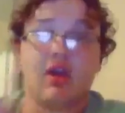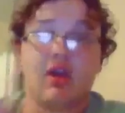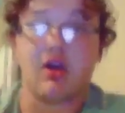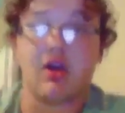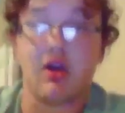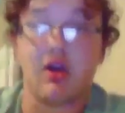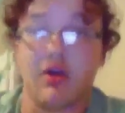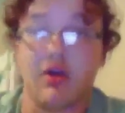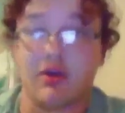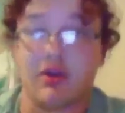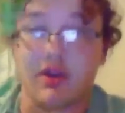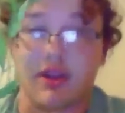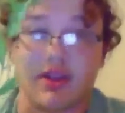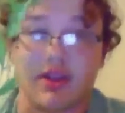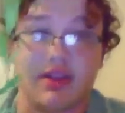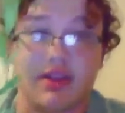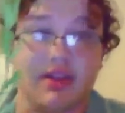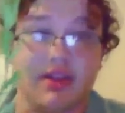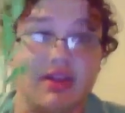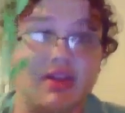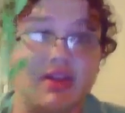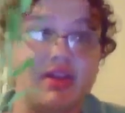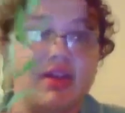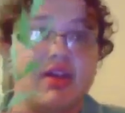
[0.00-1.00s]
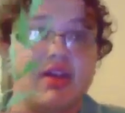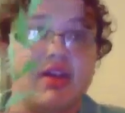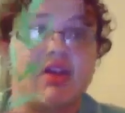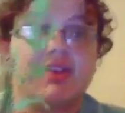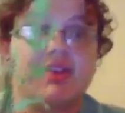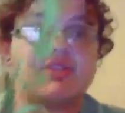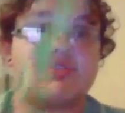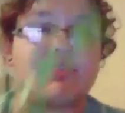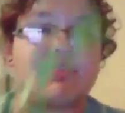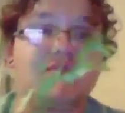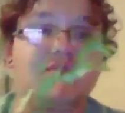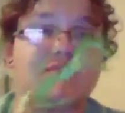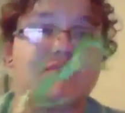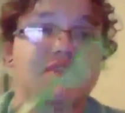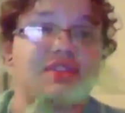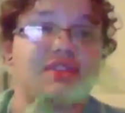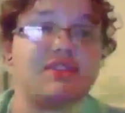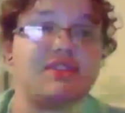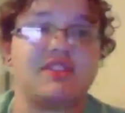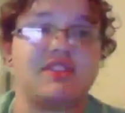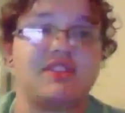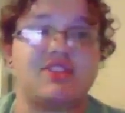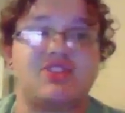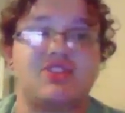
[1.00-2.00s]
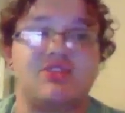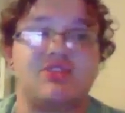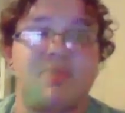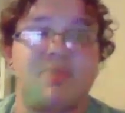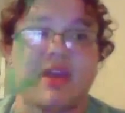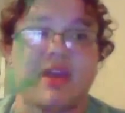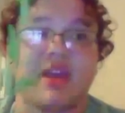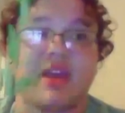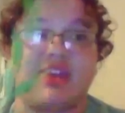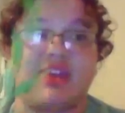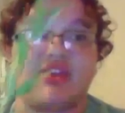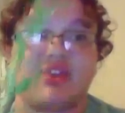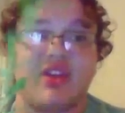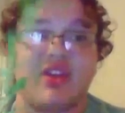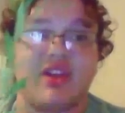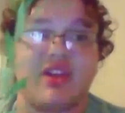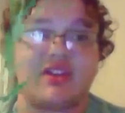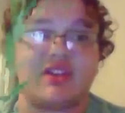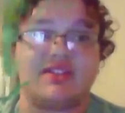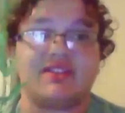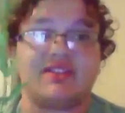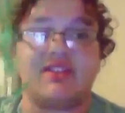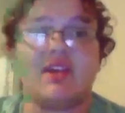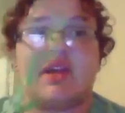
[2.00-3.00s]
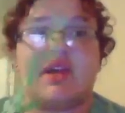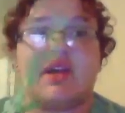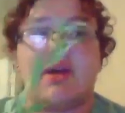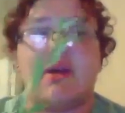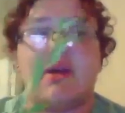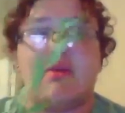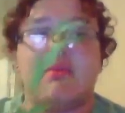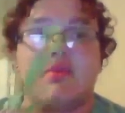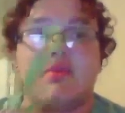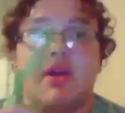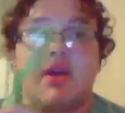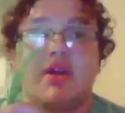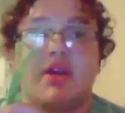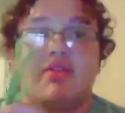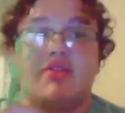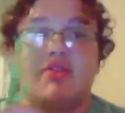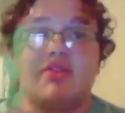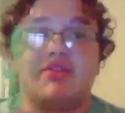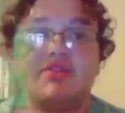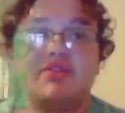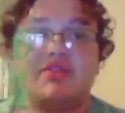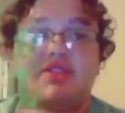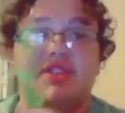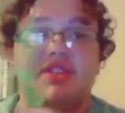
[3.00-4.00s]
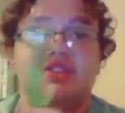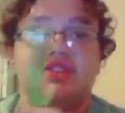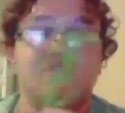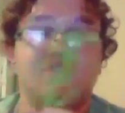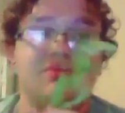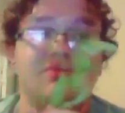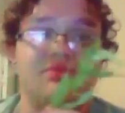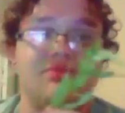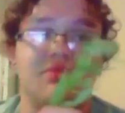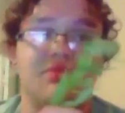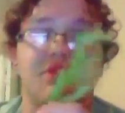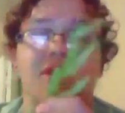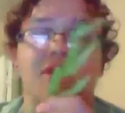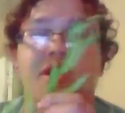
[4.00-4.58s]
Okay, so this is Japan grass, Microstagium